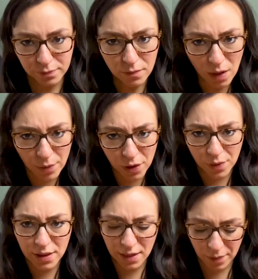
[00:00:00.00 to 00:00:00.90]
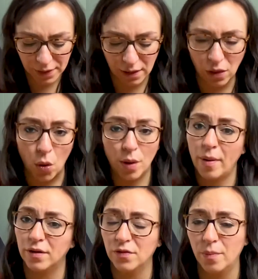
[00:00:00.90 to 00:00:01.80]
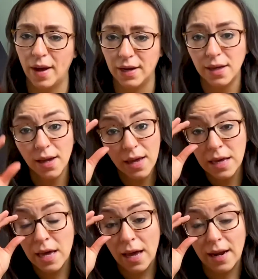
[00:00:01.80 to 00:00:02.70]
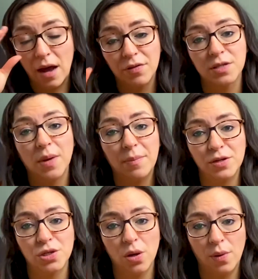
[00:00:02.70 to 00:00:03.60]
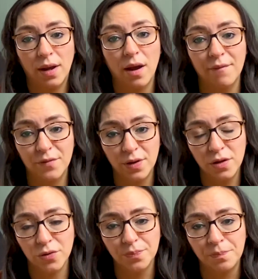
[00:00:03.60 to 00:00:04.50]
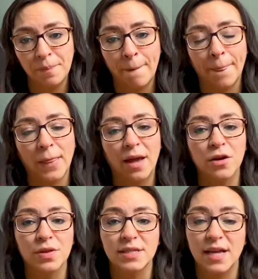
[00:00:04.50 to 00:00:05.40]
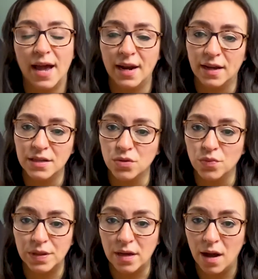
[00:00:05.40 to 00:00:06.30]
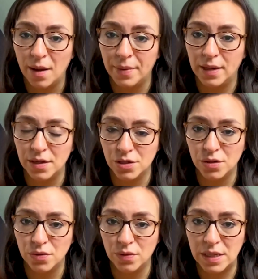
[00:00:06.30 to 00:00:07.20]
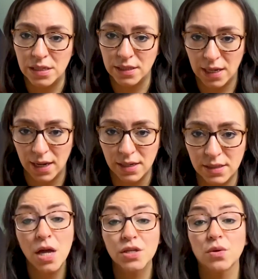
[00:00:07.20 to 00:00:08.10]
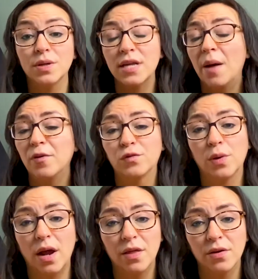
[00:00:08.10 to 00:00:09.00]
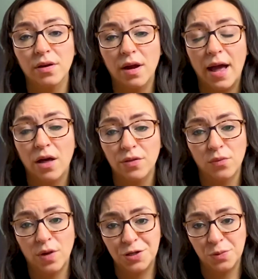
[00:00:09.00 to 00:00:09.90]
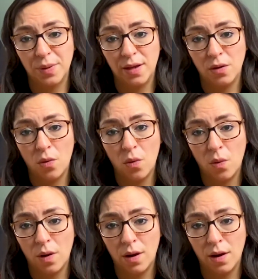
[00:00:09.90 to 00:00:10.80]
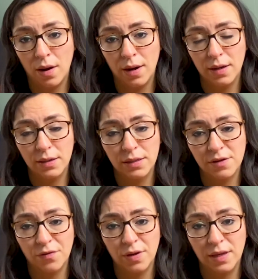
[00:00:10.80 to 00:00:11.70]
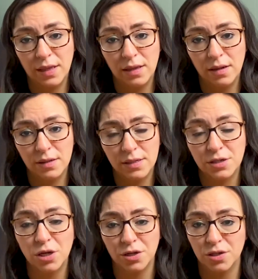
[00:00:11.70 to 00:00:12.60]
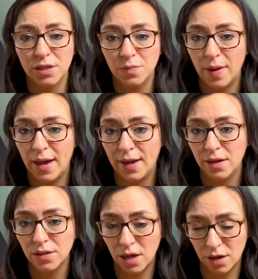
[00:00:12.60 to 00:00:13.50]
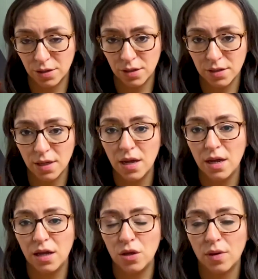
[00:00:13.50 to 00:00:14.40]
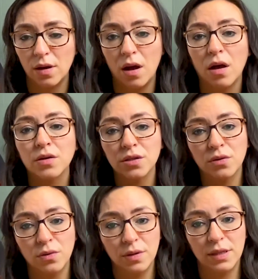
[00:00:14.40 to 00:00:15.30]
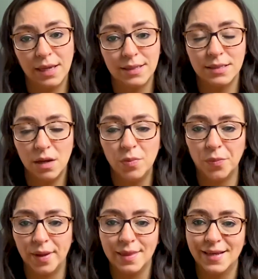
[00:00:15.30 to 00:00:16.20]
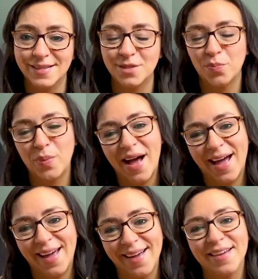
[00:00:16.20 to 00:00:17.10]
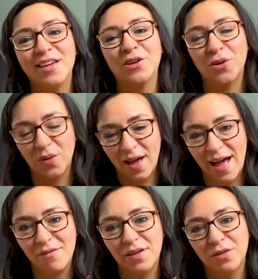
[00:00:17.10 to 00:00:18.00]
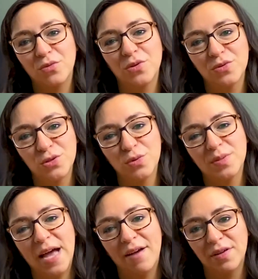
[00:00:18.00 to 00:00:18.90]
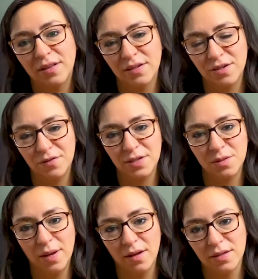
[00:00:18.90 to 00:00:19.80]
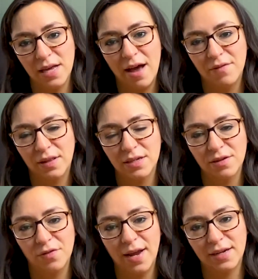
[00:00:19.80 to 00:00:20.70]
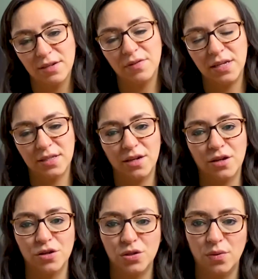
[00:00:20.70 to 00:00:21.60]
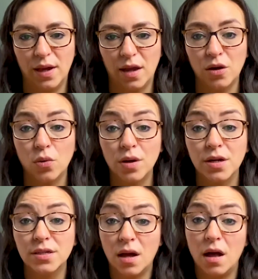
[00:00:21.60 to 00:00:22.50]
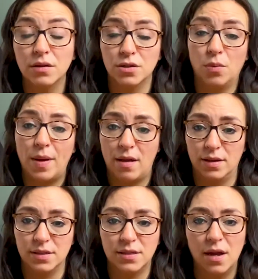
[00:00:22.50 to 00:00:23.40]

But you want to think about that lower part of the body and how this might be showing up for you. I know that sciatica is a really common issue these days. So on top of what other health regimen or different suggestions by doctors, you can also then supplement this by, having the root soups, having the different smells, having the different activities that you're doing in order to also balance